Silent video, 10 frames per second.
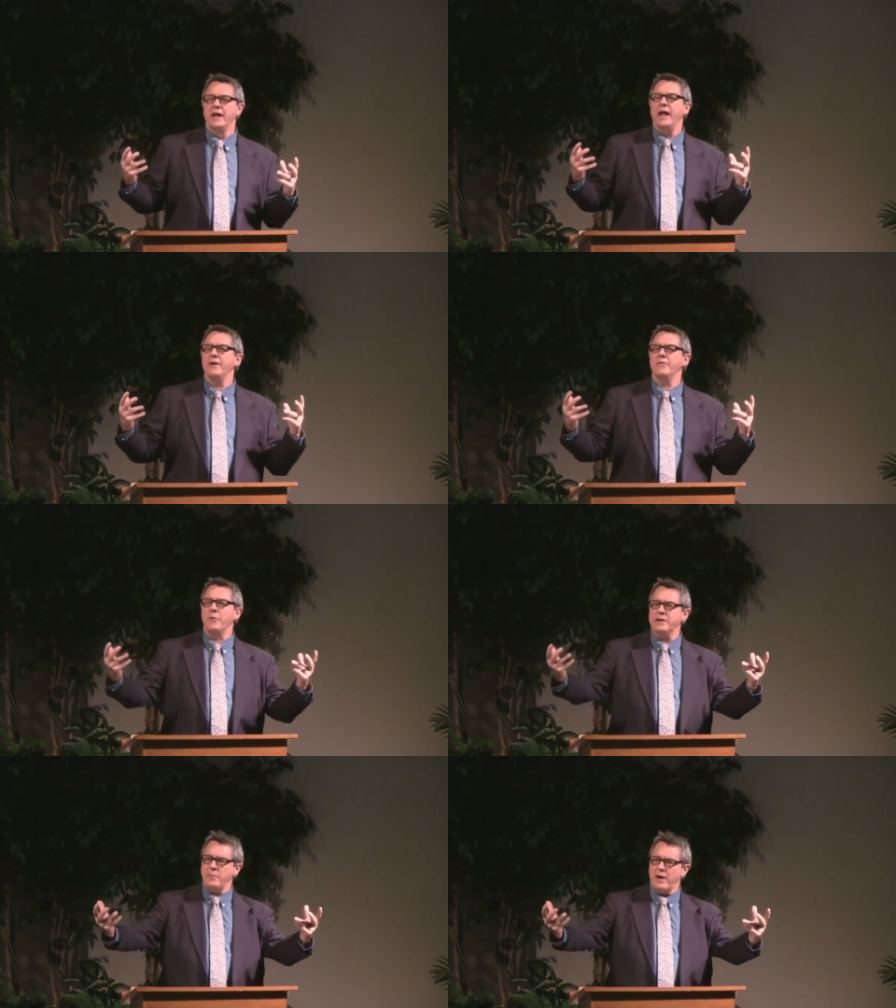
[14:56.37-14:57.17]
And the
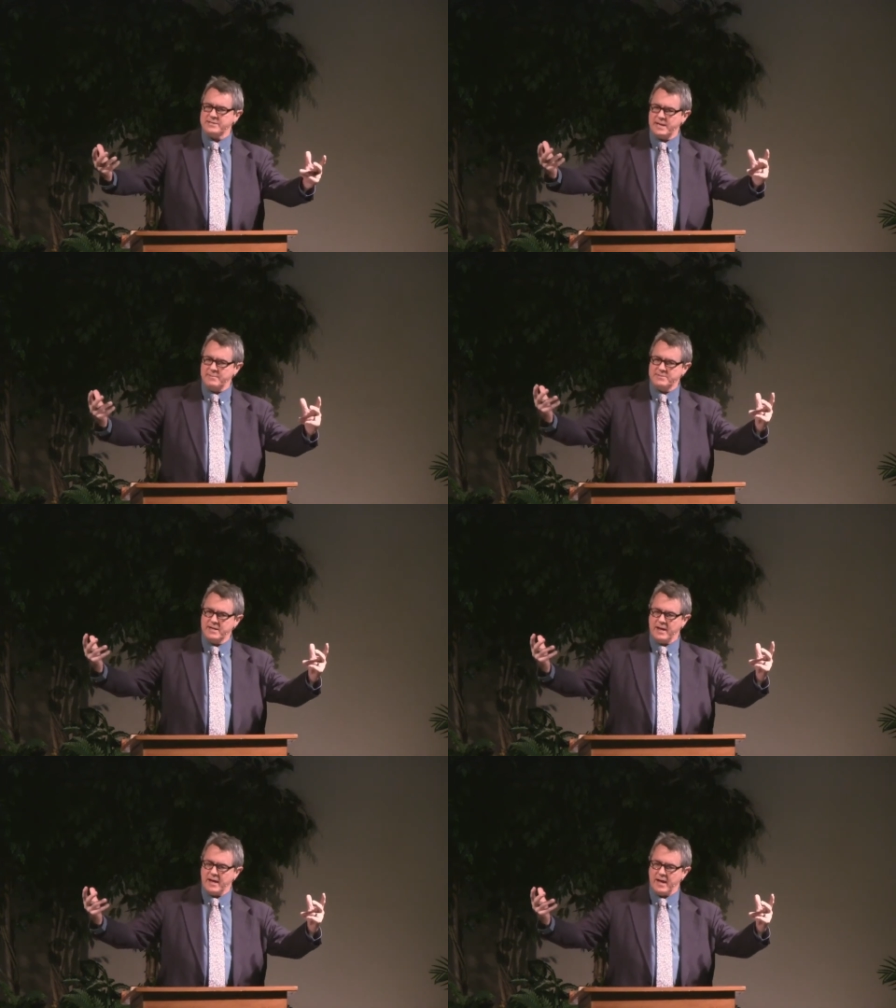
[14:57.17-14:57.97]
reason why it seems
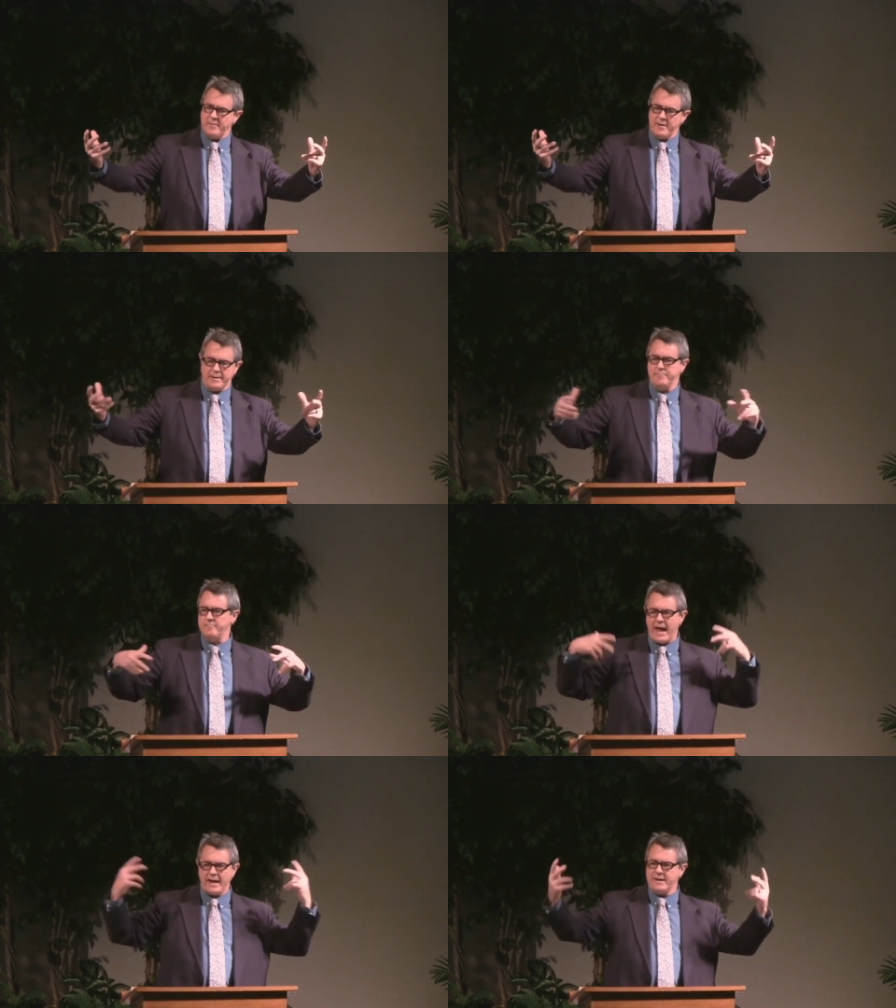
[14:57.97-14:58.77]
um,
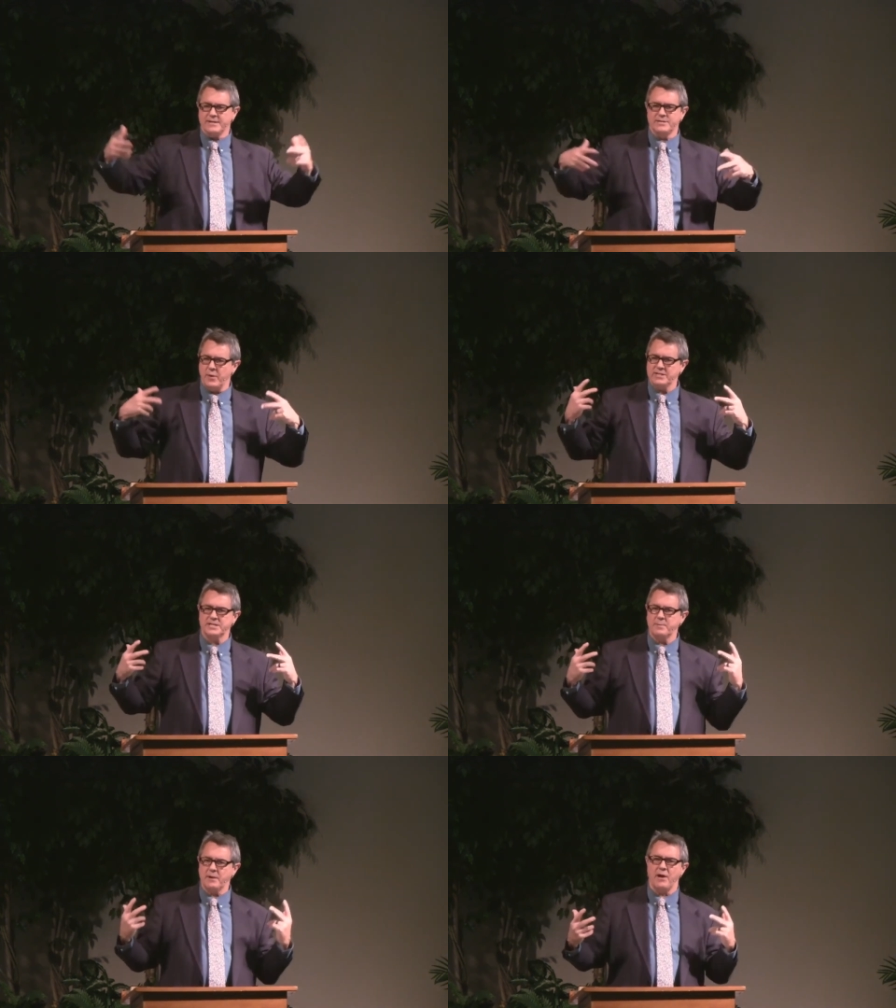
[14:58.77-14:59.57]
madness to us
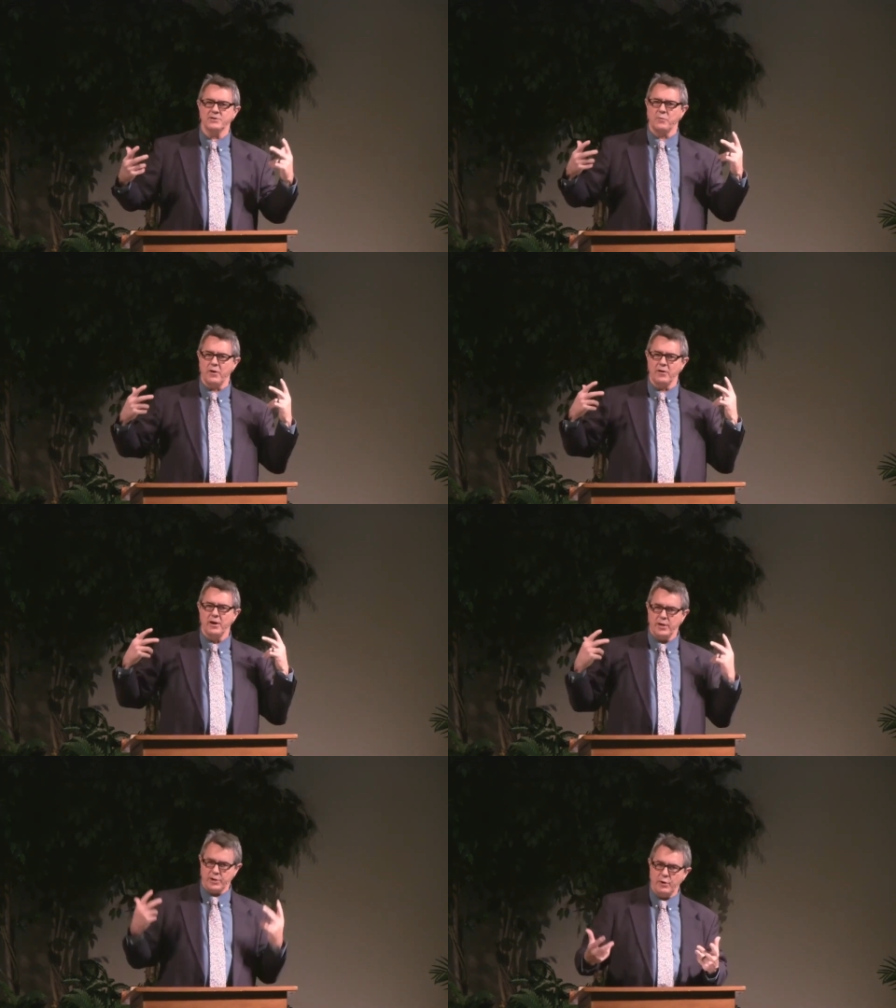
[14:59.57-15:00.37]
is because we're
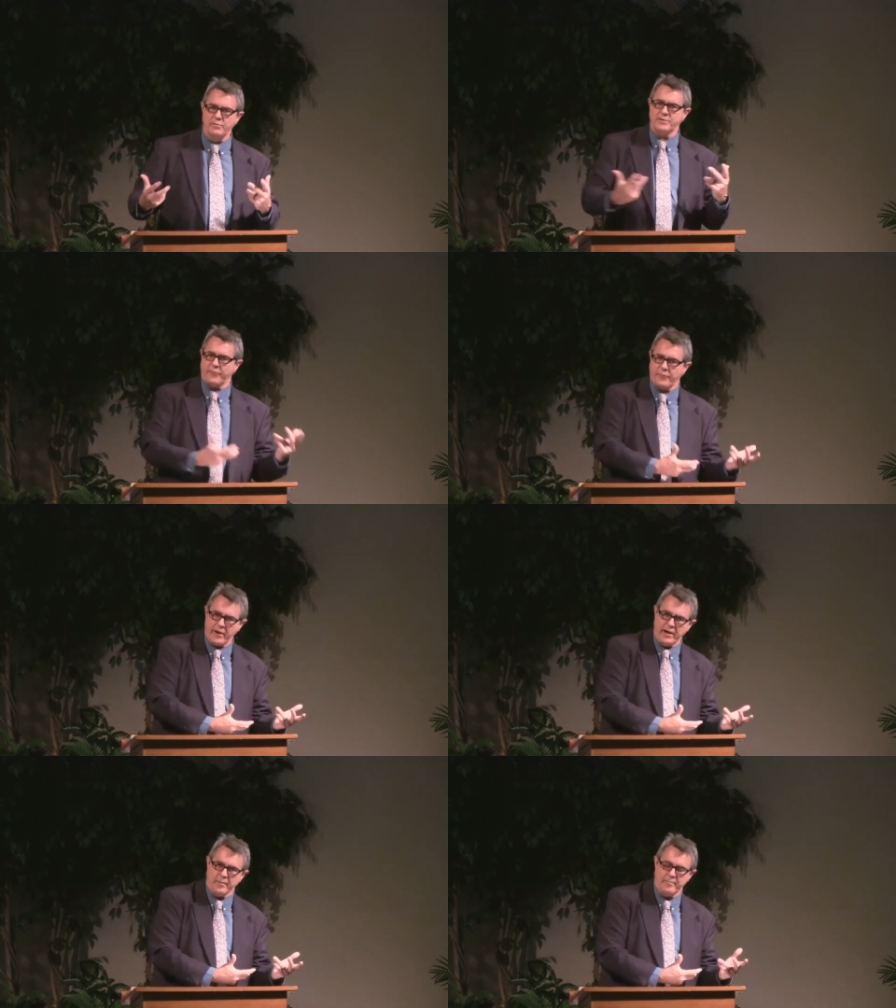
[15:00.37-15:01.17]
used to
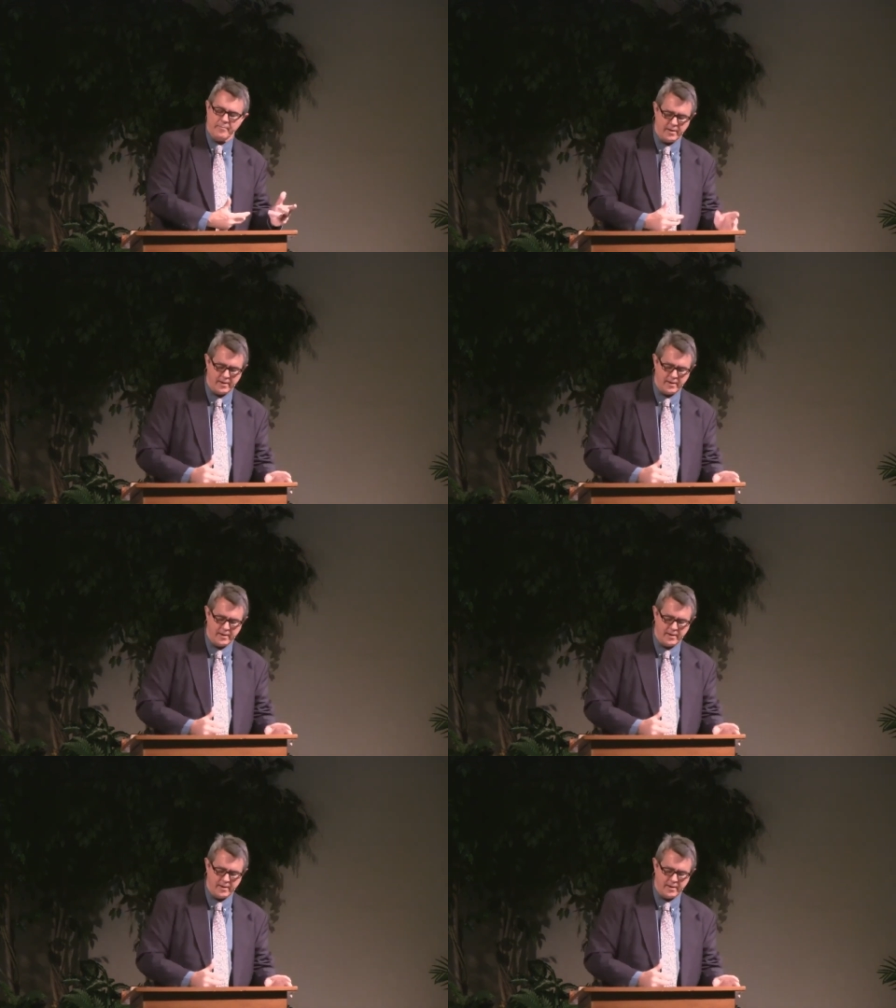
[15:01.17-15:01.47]
freedom